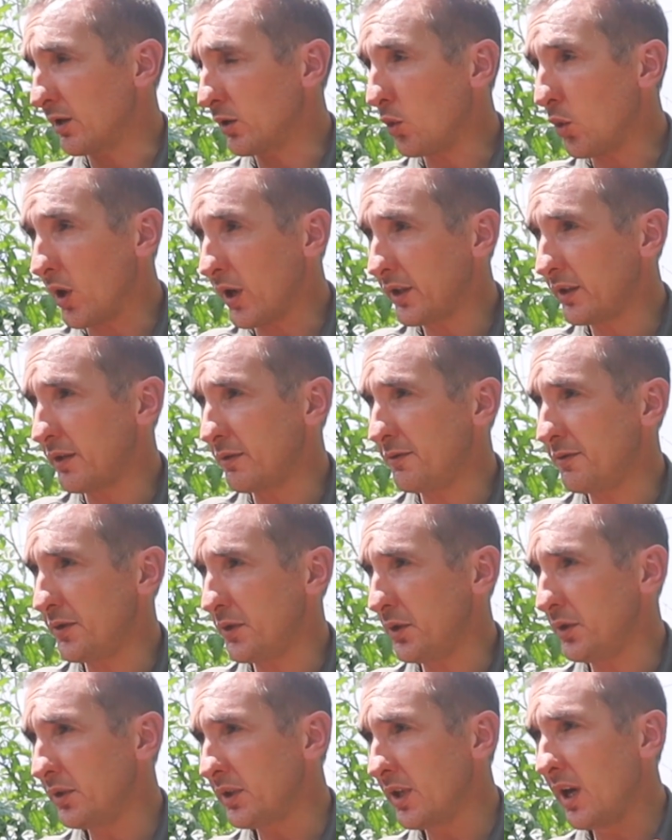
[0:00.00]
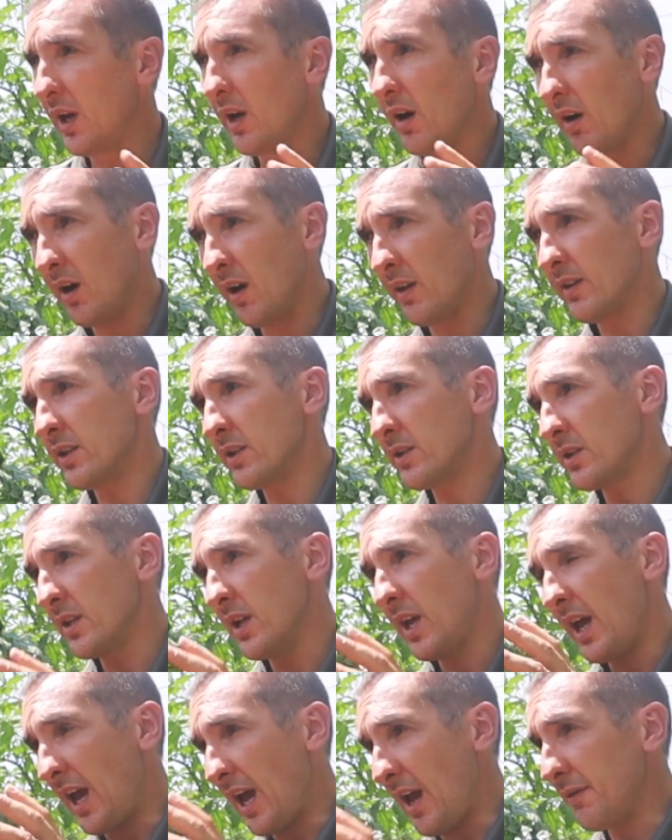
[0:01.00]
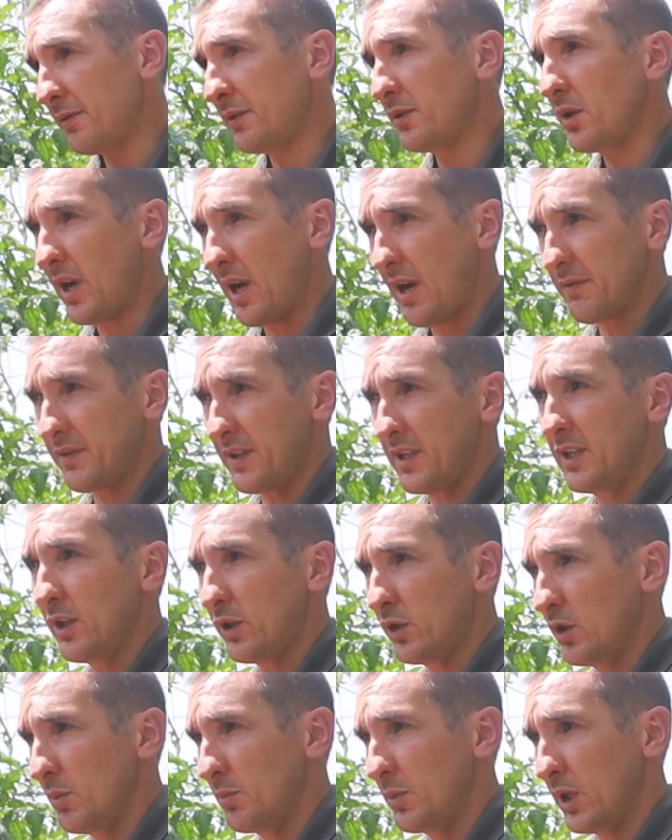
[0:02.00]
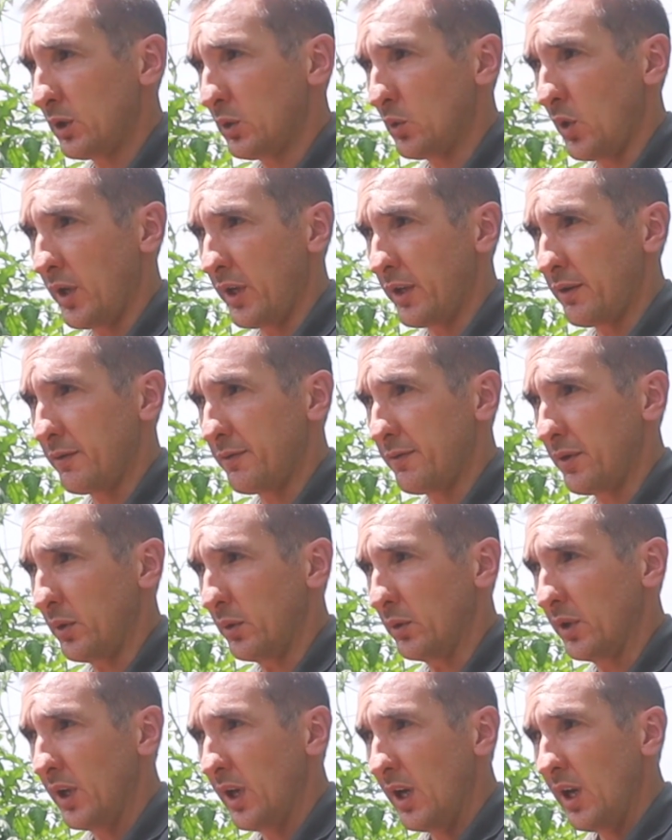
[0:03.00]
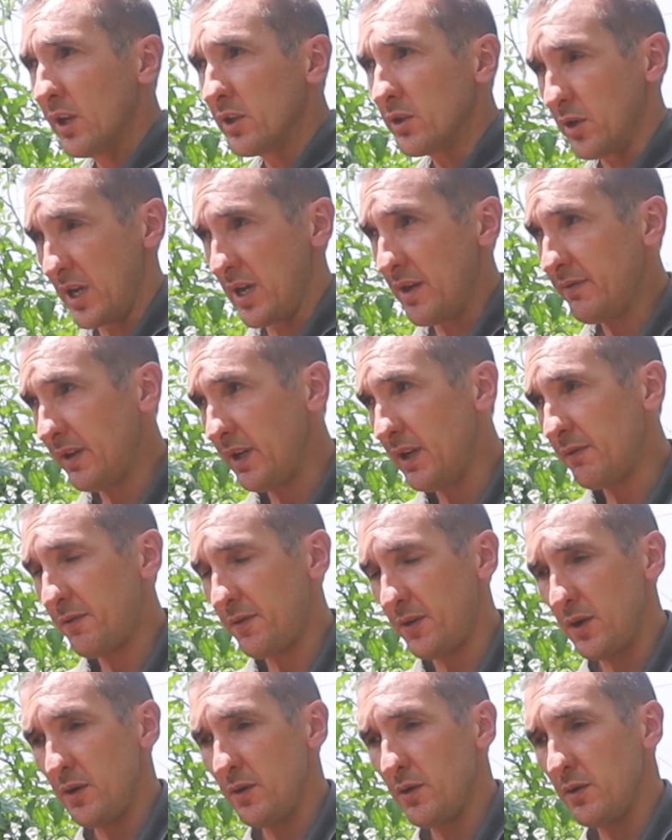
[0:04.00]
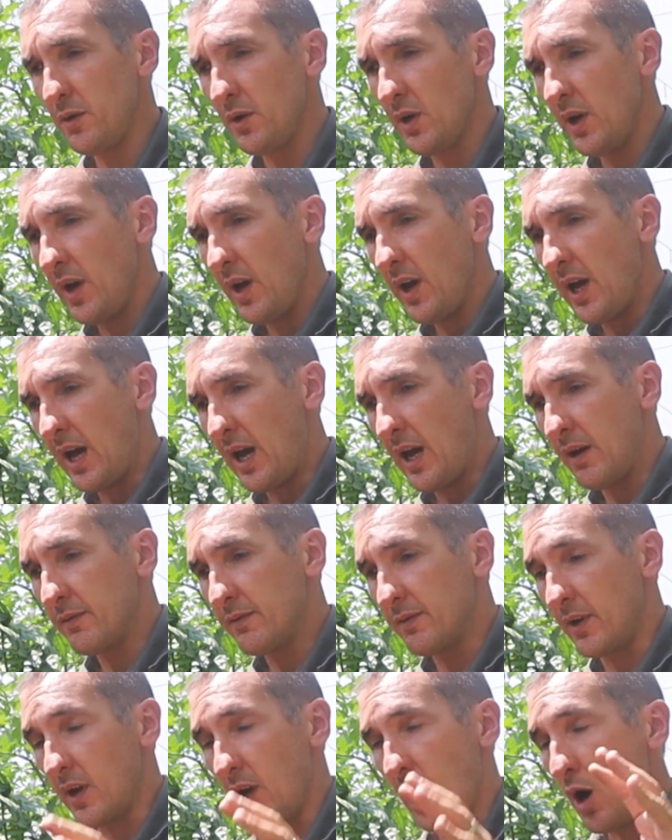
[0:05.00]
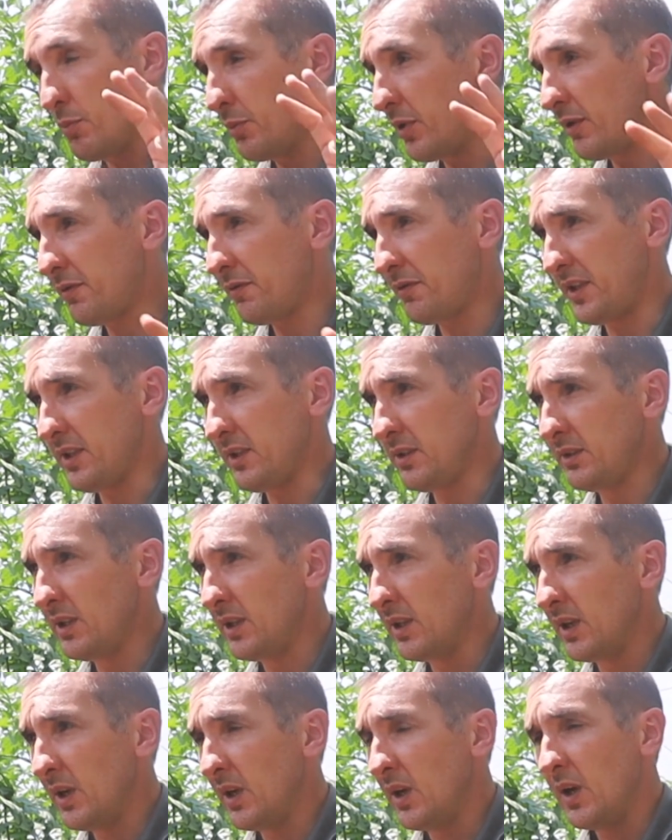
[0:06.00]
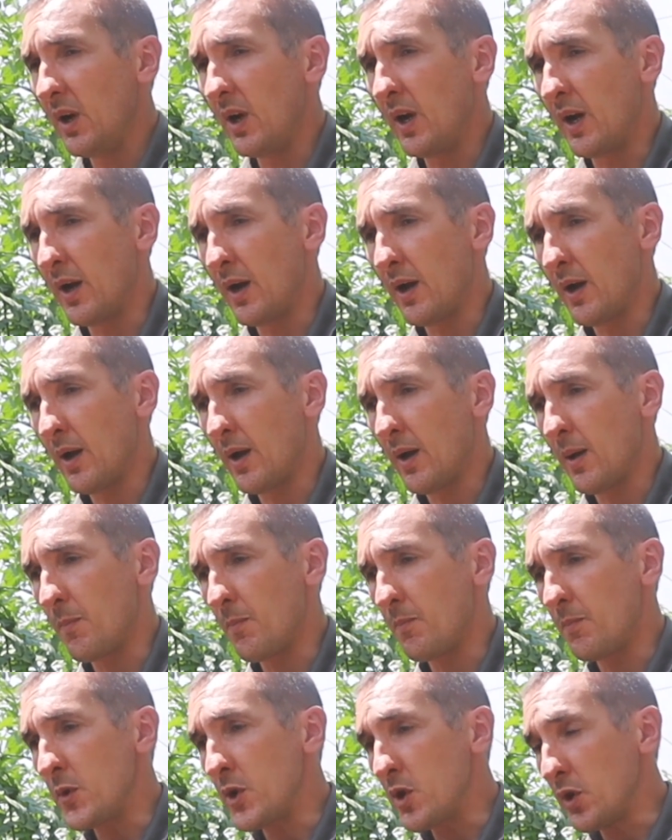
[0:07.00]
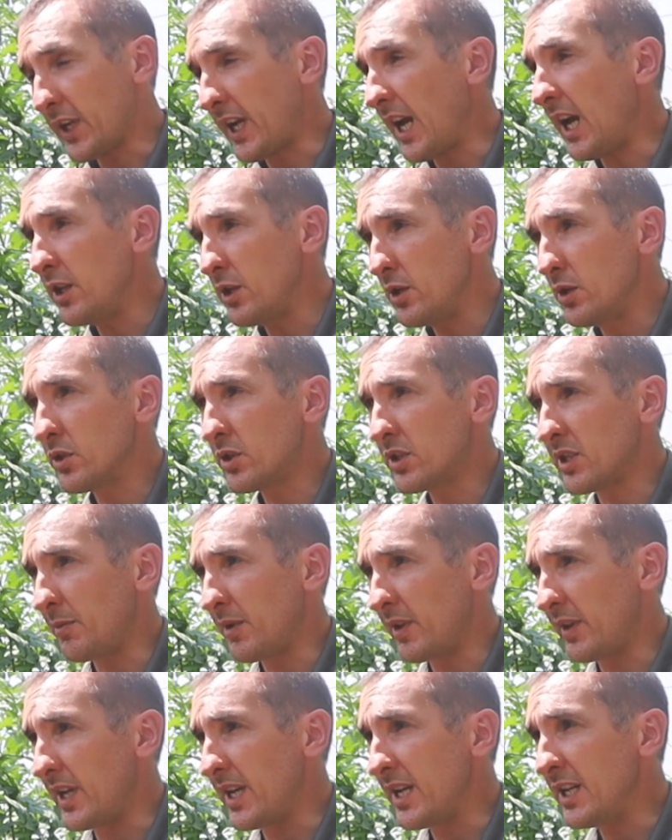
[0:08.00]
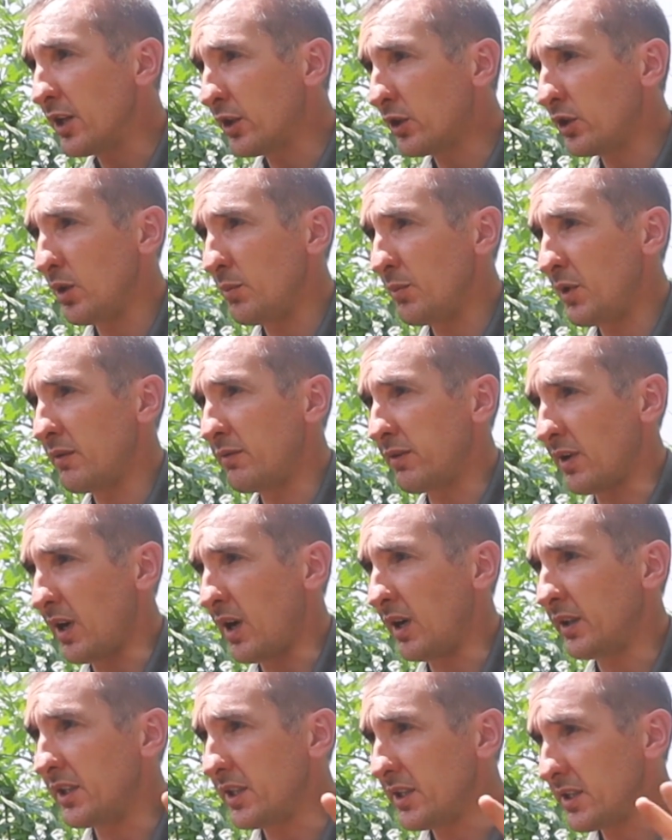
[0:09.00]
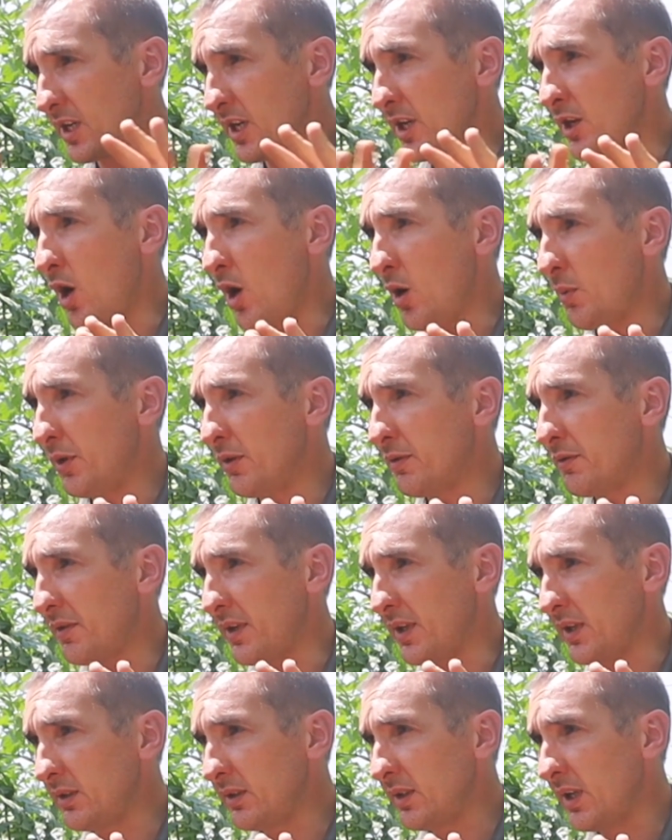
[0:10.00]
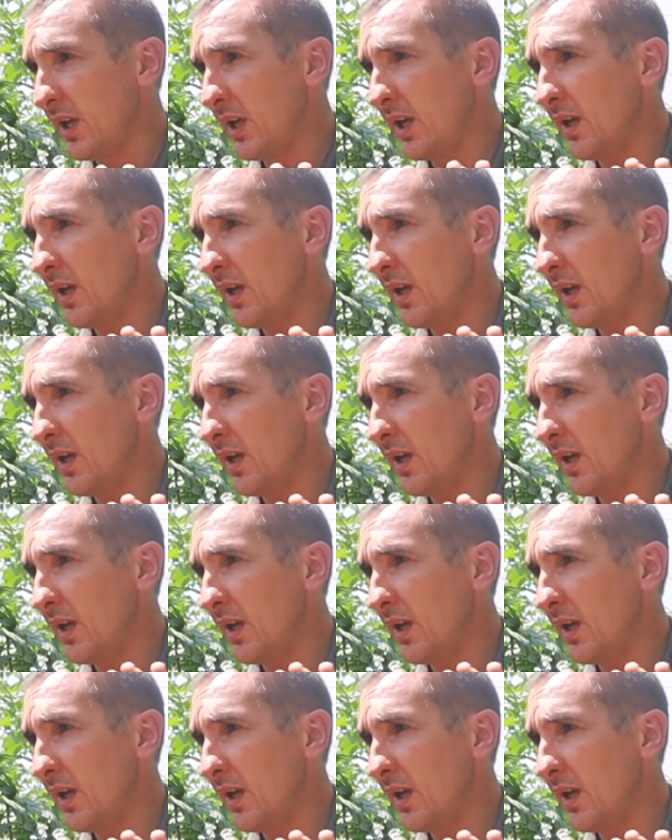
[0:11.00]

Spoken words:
quality fruit, others have to have indeterminate quality fruit. So even if you have open field, you can use some of the indeterminate varieties in open field.